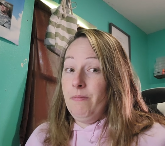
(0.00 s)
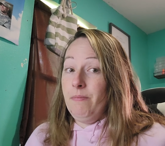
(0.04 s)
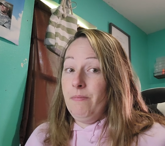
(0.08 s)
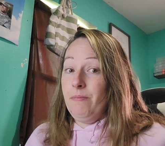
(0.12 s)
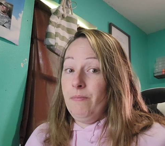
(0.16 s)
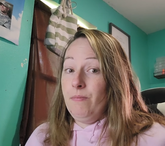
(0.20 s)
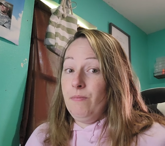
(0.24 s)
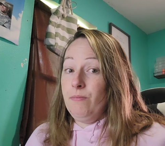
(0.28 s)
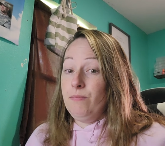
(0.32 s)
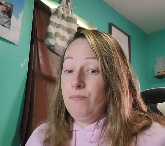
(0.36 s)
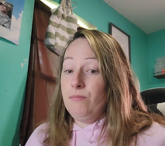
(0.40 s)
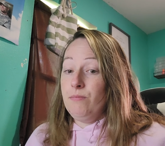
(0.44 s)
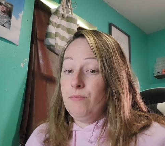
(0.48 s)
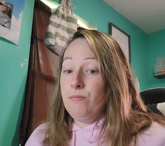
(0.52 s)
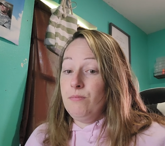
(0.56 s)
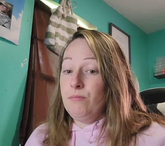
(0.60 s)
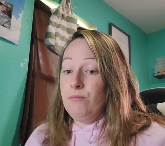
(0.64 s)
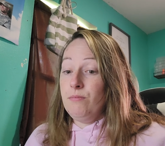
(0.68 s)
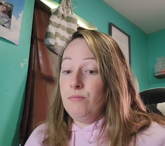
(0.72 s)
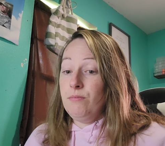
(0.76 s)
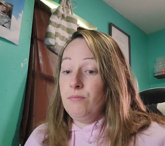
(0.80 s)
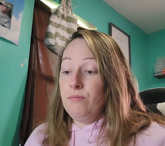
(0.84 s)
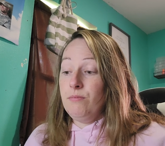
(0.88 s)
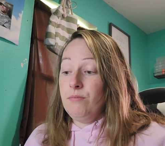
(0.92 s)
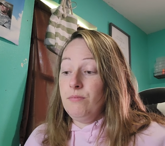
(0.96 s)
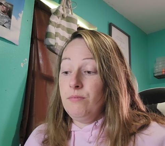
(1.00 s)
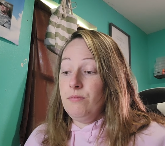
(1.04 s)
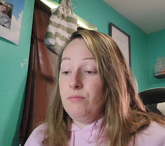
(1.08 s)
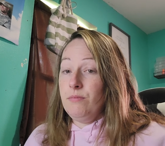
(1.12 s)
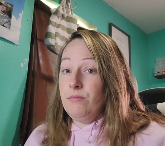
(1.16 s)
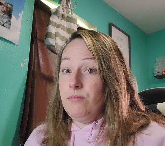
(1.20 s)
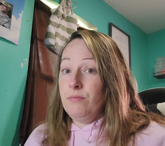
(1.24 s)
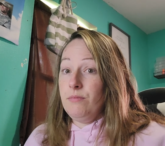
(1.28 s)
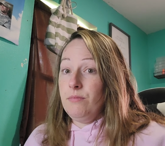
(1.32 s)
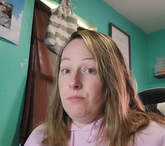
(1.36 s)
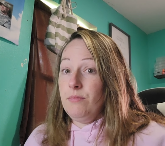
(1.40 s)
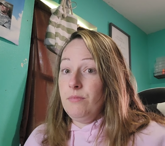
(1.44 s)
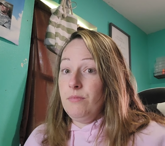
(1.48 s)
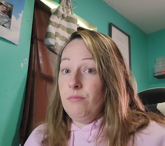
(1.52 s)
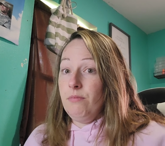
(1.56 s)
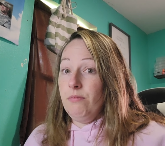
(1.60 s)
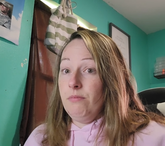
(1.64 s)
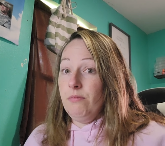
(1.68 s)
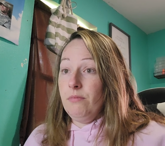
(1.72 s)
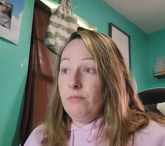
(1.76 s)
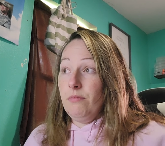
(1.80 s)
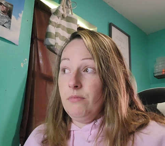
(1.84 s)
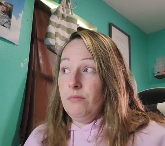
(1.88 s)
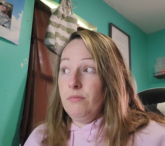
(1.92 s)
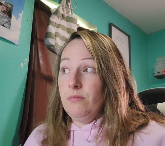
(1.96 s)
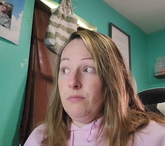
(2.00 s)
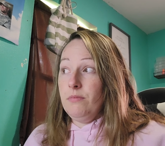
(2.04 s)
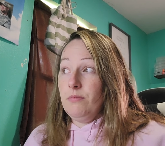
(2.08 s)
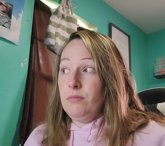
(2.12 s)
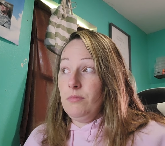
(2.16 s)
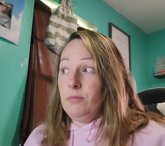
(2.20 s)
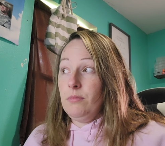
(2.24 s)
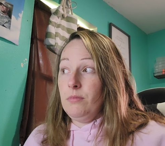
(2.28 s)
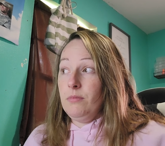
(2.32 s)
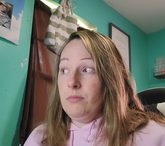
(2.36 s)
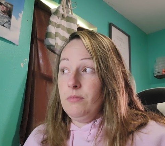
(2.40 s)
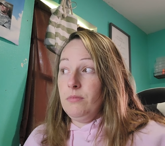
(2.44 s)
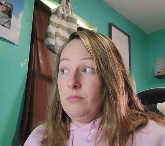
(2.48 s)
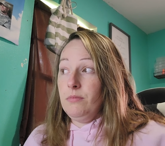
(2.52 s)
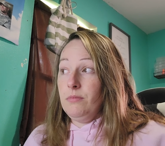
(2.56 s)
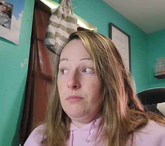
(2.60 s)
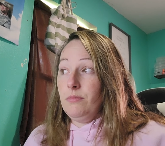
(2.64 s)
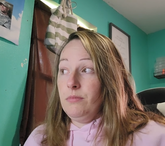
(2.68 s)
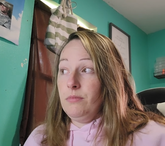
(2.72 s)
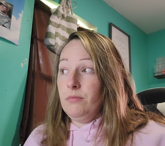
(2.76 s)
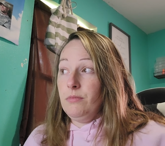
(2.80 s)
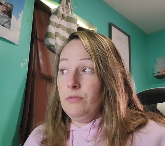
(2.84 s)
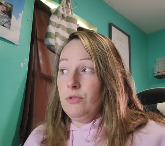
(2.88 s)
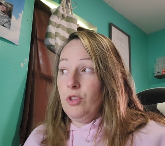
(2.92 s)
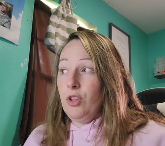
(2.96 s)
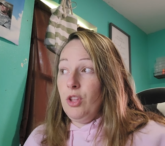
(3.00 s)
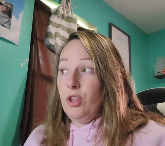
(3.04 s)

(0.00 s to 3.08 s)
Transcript: [no speech]